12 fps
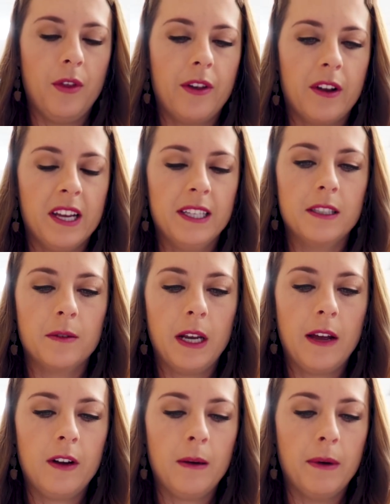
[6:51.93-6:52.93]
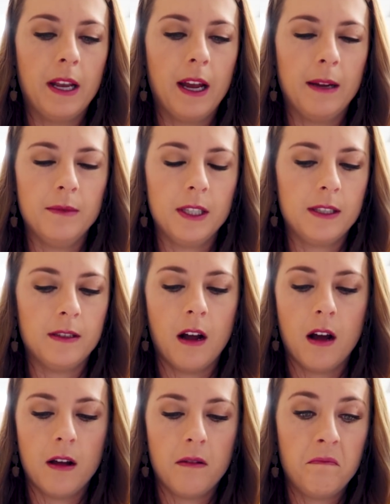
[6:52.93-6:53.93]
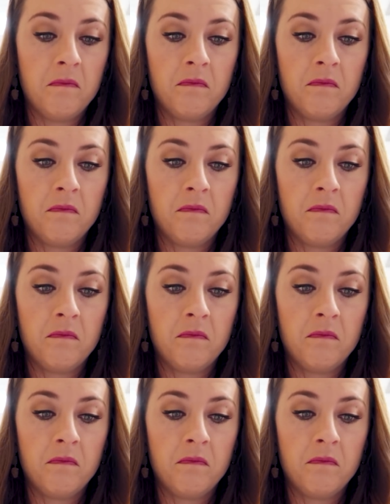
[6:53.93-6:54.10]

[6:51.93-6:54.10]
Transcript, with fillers: with their kids or whatever, but I'm just not,